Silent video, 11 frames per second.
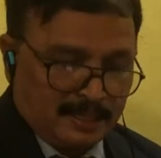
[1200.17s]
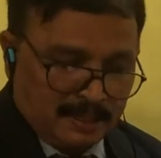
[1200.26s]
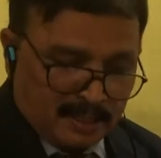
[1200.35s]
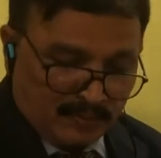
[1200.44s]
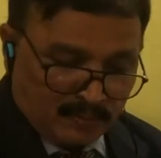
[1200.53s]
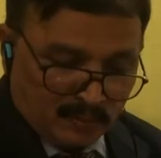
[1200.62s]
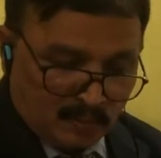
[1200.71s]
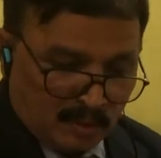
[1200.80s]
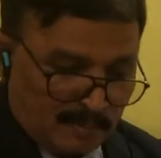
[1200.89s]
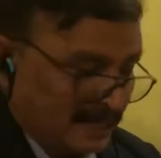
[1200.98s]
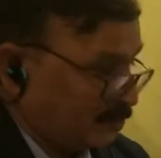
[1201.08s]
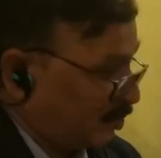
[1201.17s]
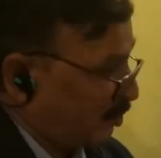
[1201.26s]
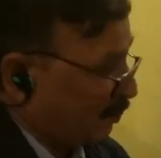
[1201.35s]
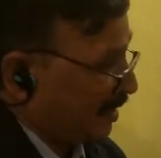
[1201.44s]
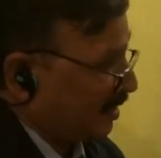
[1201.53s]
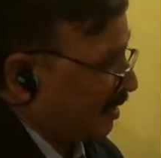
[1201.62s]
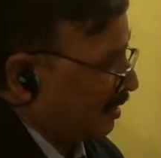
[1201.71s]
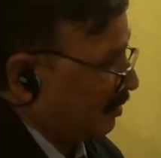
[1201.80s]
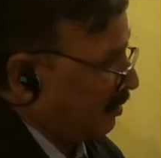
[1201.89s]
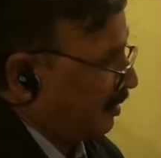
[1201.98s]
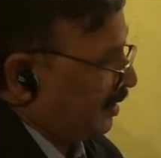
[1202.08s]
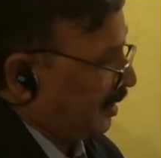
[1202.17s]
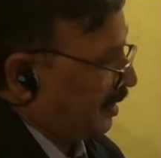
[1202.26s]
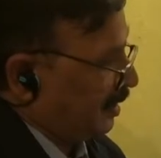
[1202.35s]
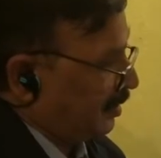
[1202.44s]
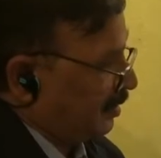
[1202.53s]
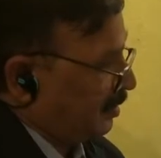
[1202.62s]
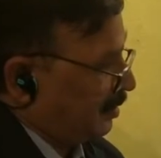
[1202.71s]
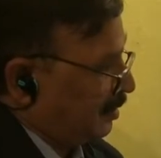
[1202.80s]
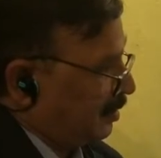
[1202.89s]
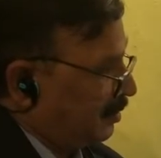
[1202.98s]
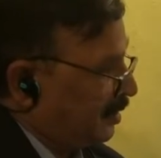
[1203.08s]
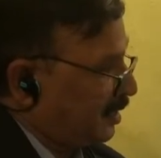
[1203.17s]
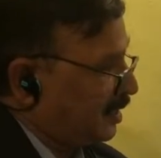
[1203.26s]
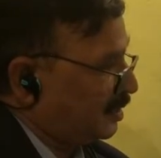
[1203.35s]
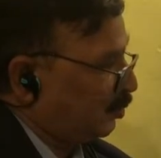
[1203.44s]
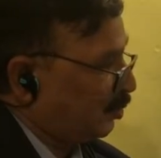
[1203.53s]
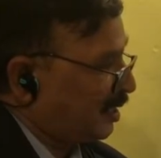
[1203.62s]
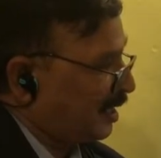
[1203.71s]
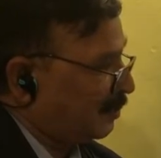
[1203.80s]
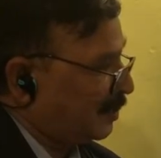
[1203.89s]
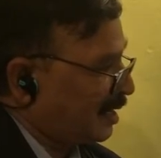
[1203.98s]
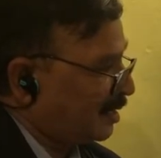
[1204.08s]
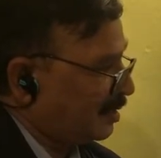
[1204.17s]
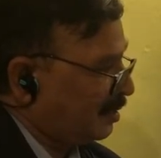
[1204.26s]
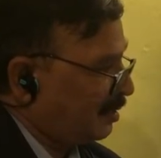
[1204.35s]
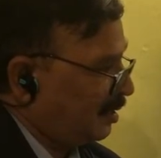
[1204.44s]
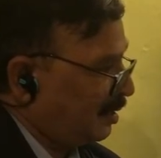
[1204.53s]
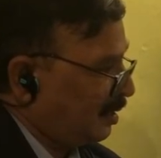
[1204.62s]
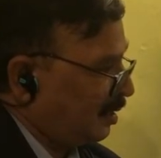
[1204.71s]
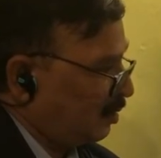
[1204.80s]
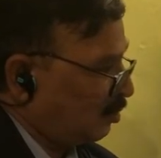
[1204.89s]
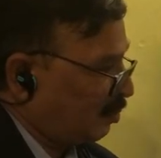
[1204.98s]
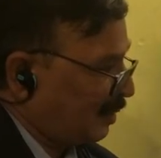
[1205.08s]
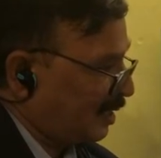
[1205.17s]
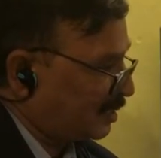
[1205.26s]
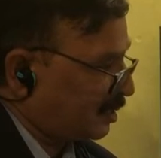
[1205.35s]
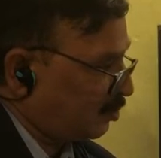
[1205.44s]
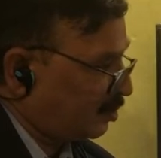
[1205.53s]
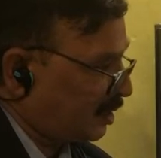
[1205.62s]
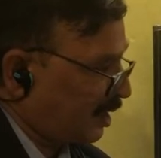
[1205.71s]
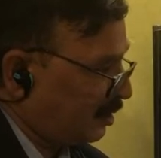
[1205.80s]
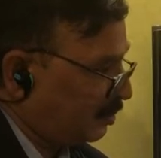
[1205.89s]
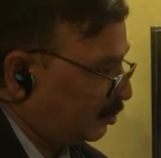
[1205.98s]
If you go back to your picture, see, this is a urinary bladder, opens outside